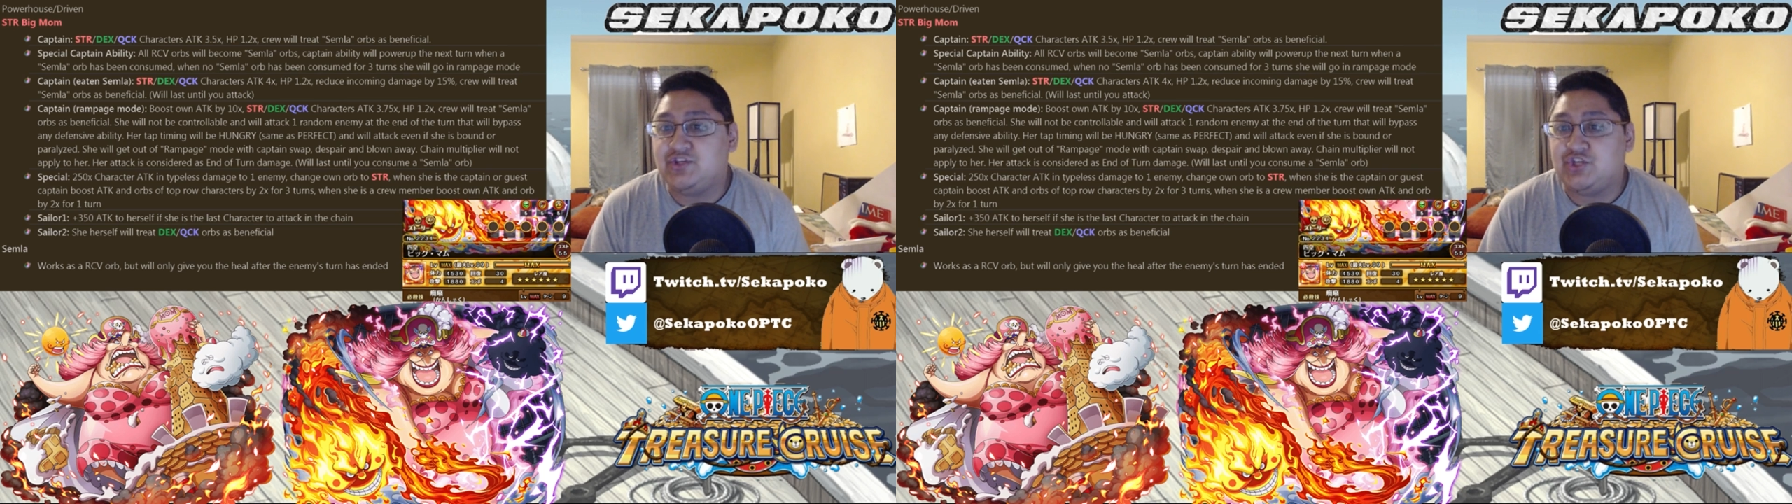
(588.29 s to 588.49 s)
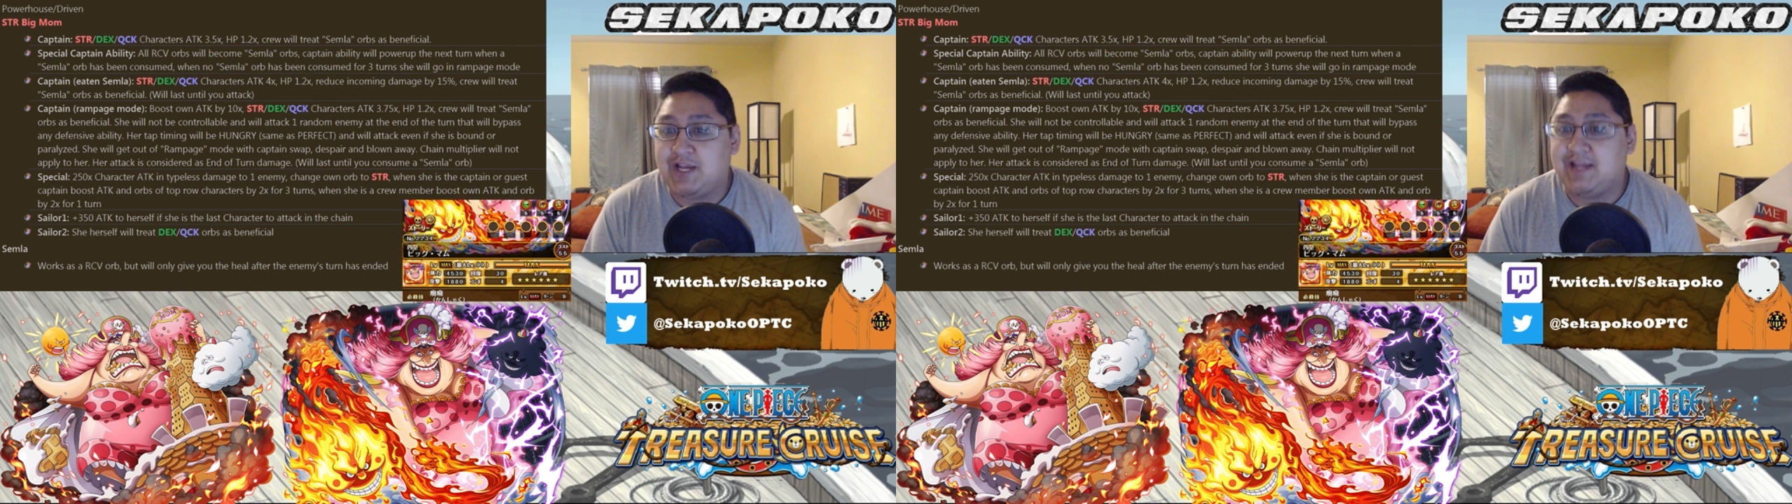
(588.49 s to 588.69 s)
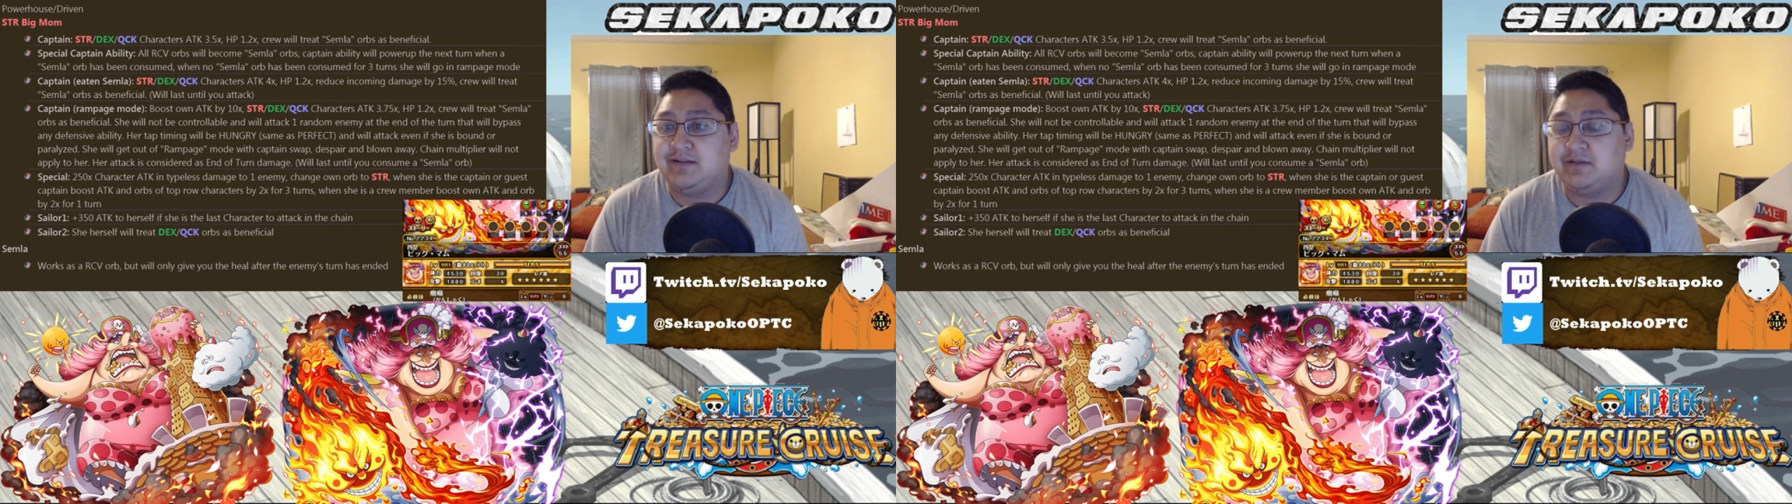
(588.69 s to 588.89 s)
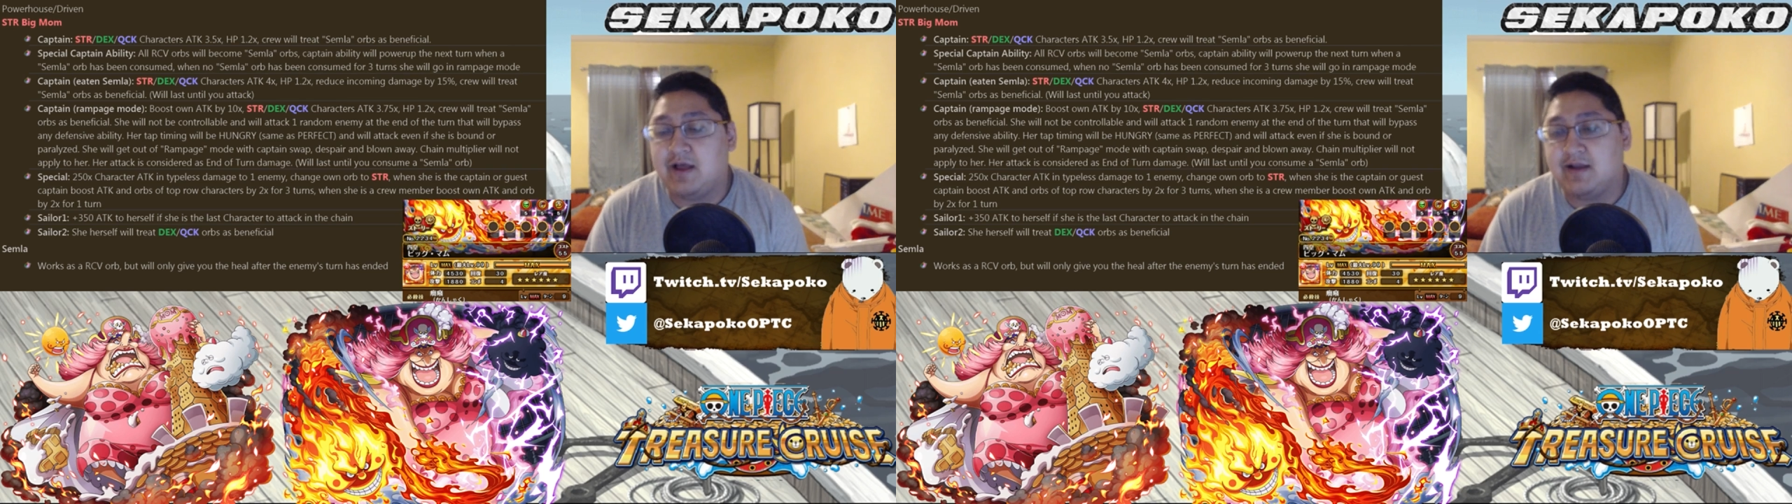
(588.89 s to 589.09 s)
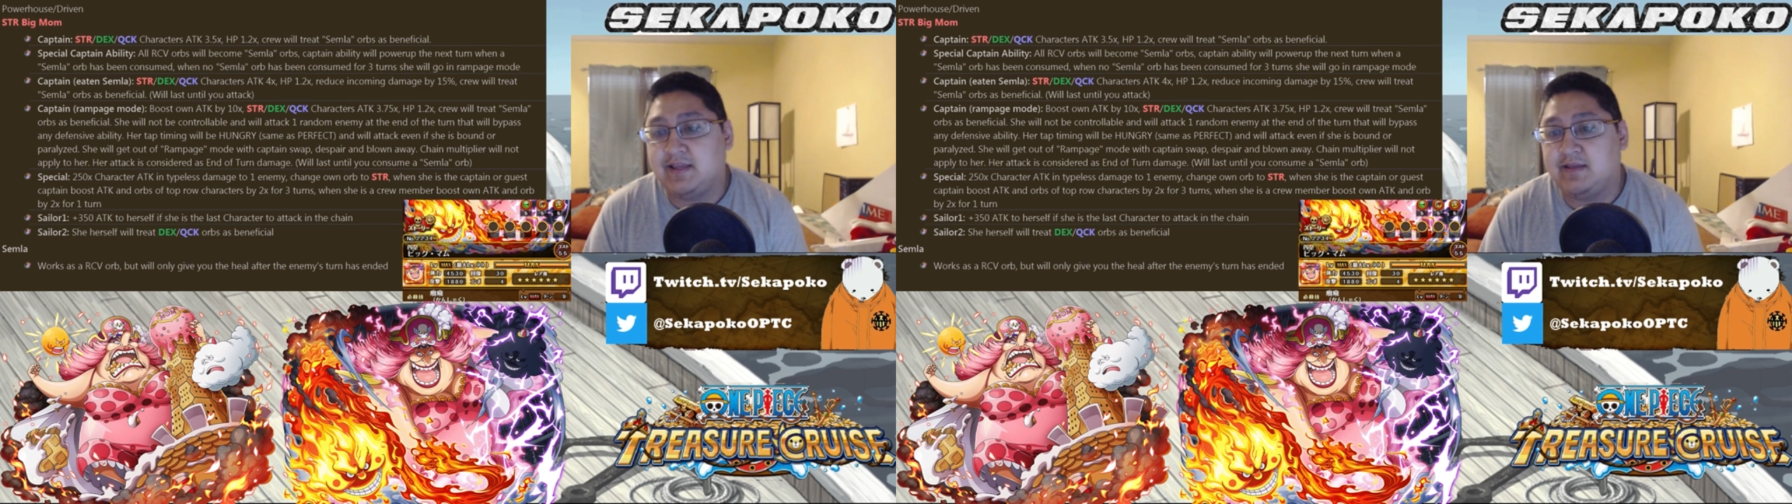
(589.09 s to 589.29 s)
chain
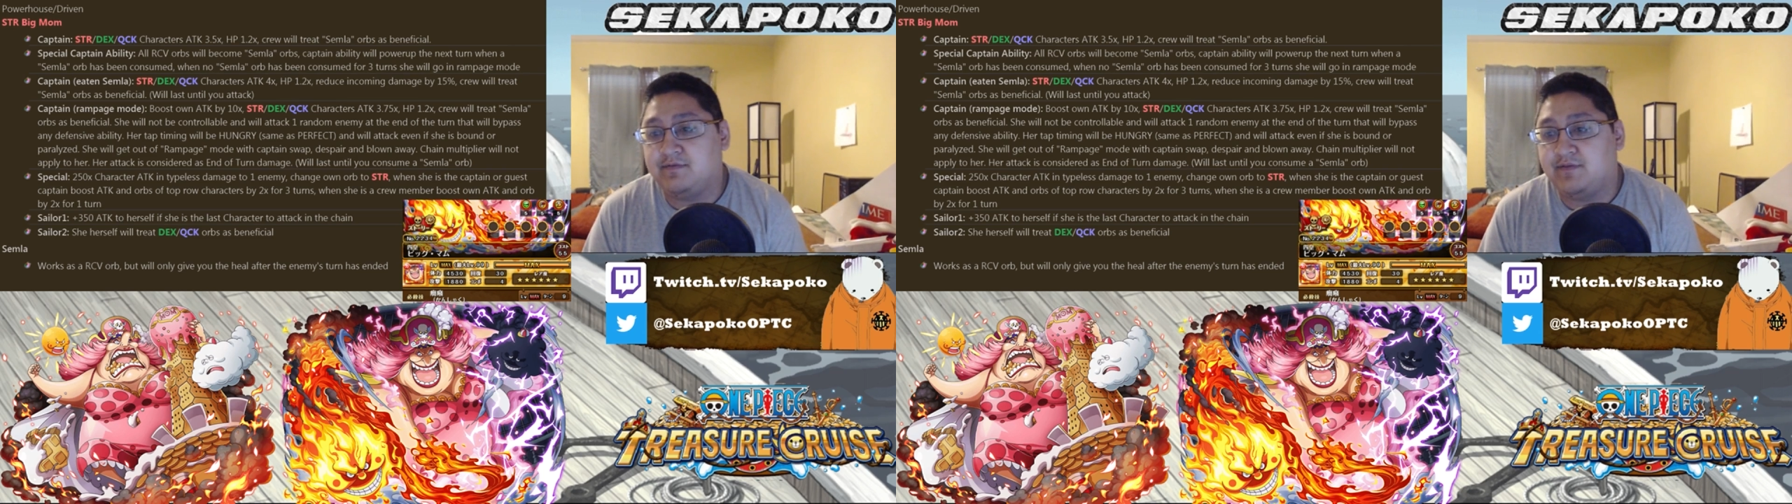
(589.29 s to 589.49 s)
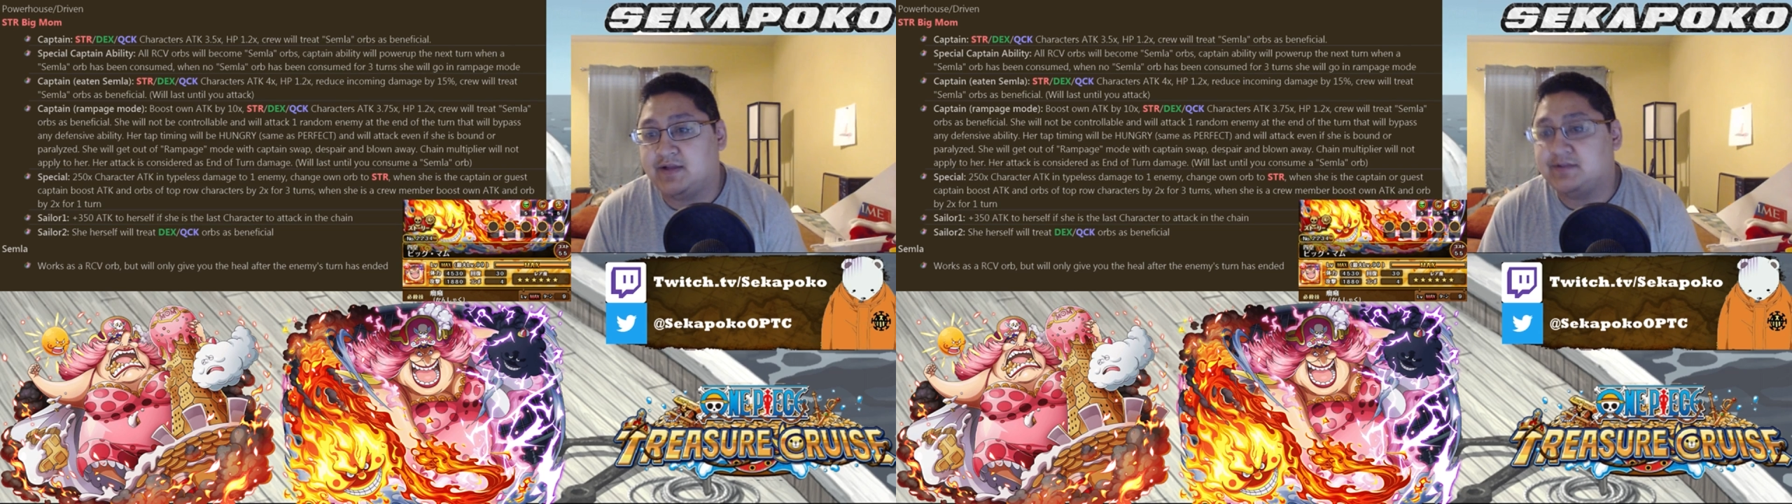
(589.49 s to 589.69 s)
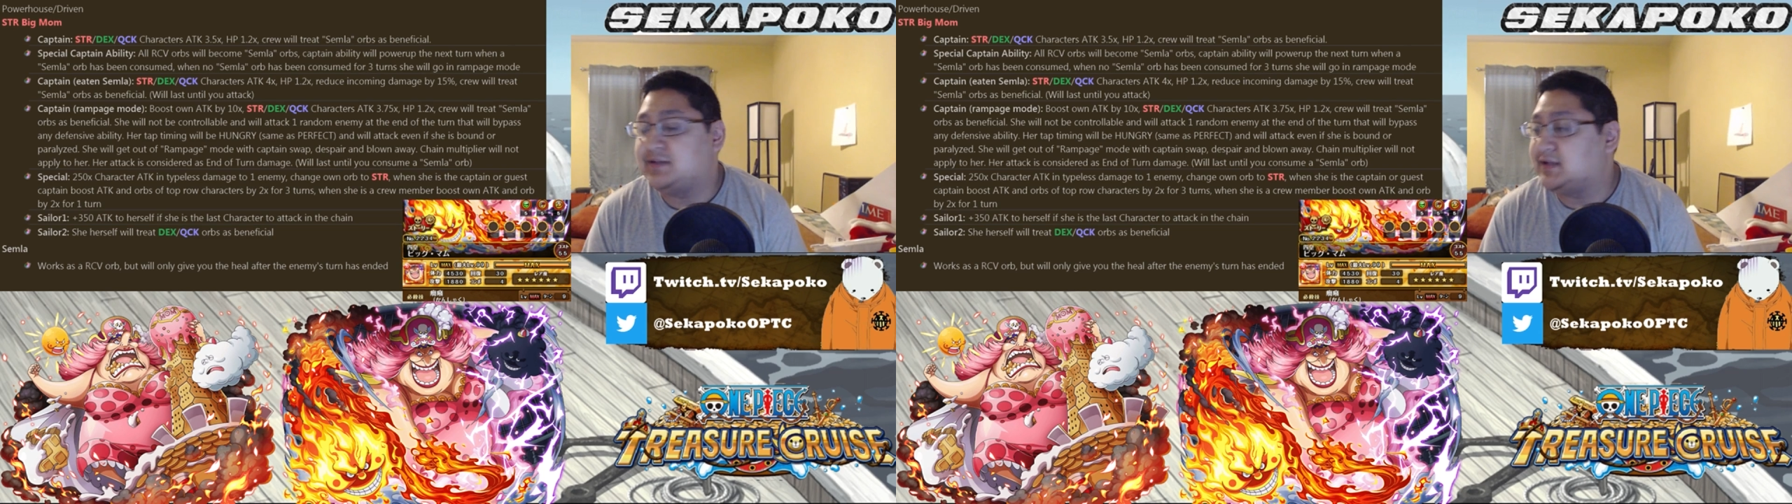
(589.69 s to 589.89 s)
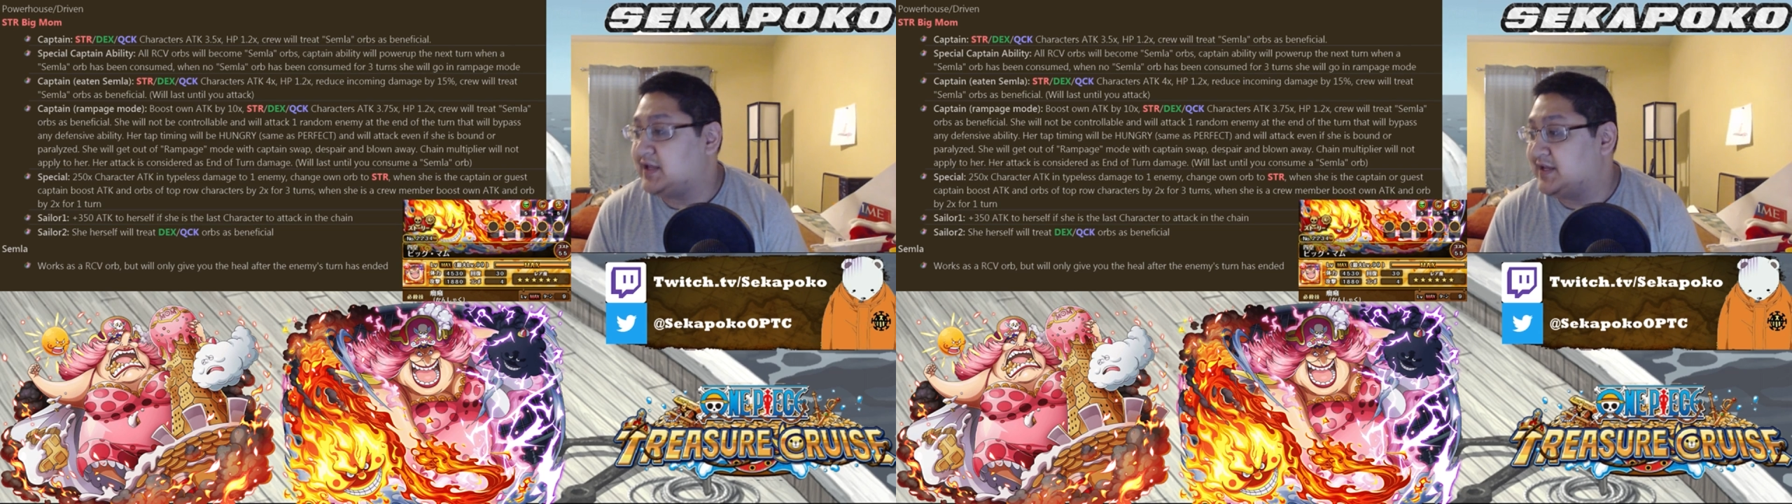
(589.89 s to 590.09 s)
locking effect